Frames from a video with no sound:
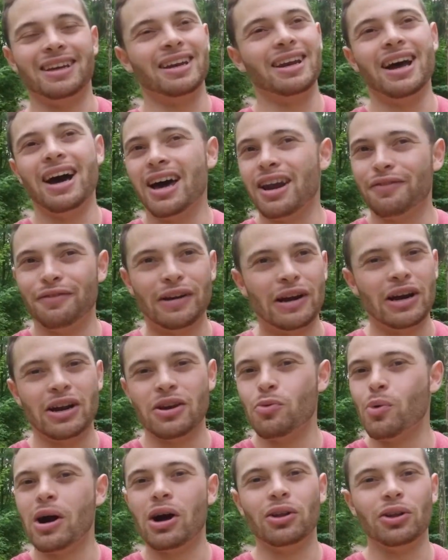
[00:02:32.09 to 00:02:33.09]
not a
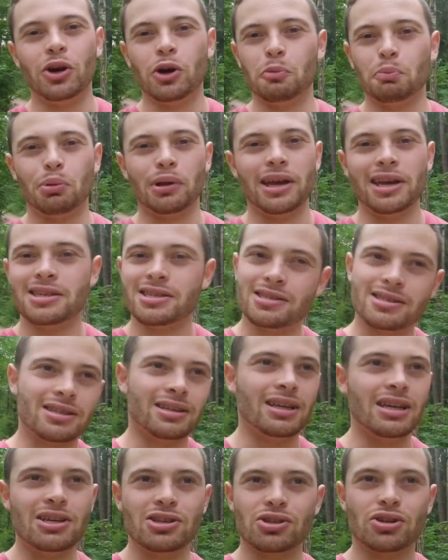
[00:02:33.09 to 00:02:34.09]
very well-known place. It's
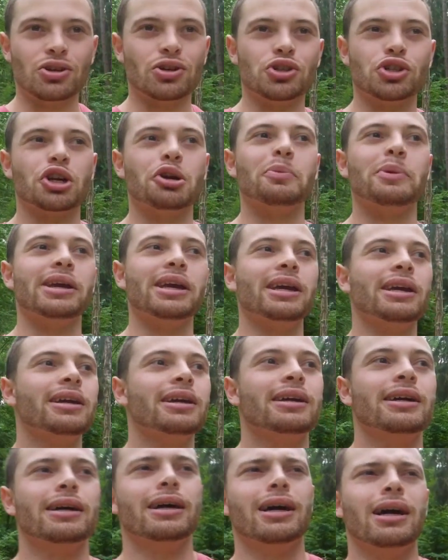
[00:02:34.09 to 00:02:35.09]
in Eastern Germany.
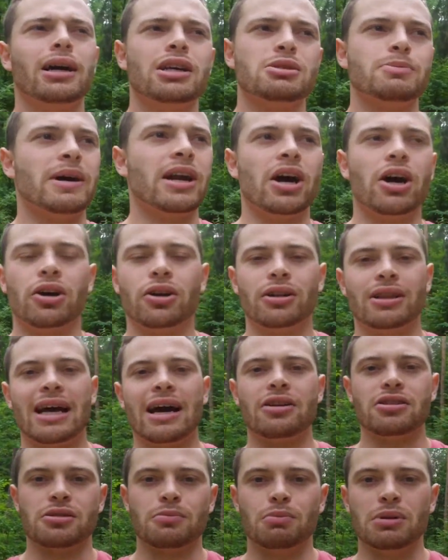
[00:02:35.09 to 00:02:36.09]
It's about
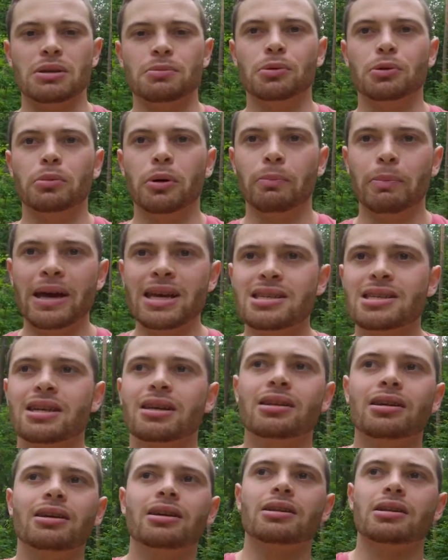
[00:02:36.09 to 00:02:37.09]
100,000 people, but
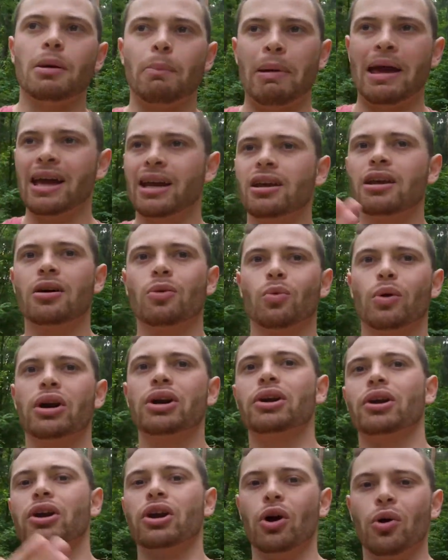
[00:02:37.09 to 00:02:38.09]
basically, depending on
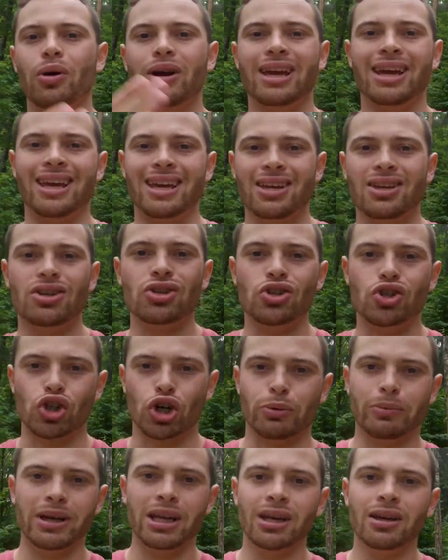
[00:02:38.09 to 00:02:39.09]
where you're going in
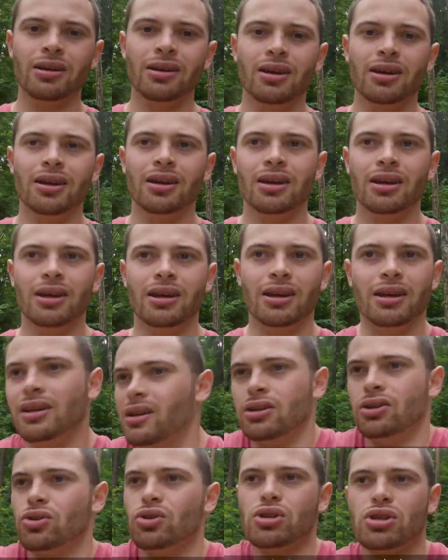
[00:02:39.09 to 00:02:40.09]
Germany,
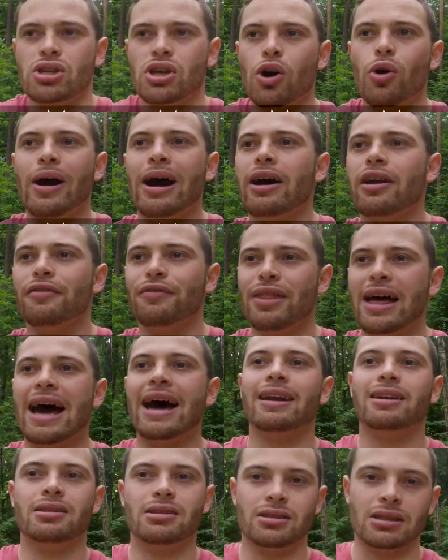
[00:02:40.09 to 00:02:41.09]
you just go out of
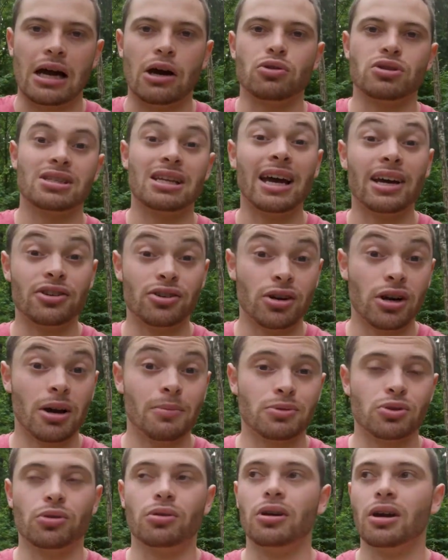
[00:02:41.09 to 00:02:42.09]
that
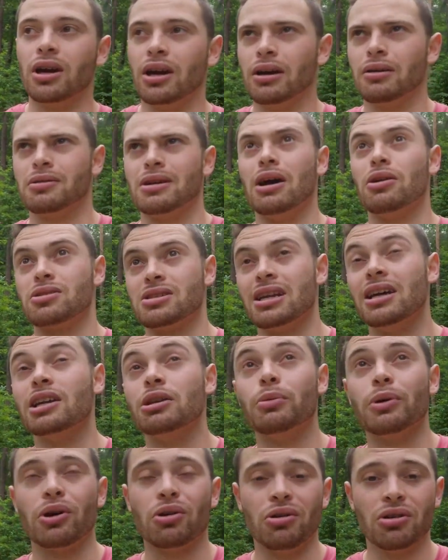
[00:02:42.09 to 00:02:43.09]
Ausländeramt or
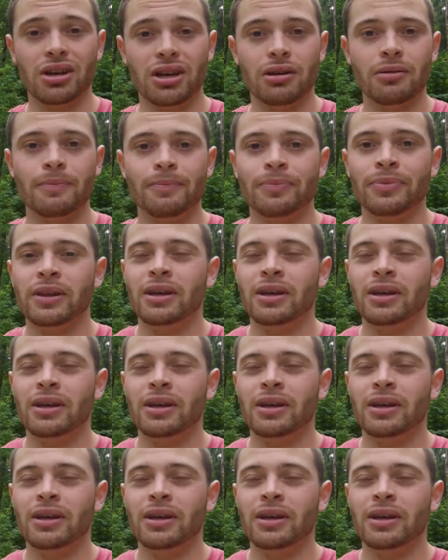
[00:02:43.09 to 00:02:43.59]
Ausländerbehörde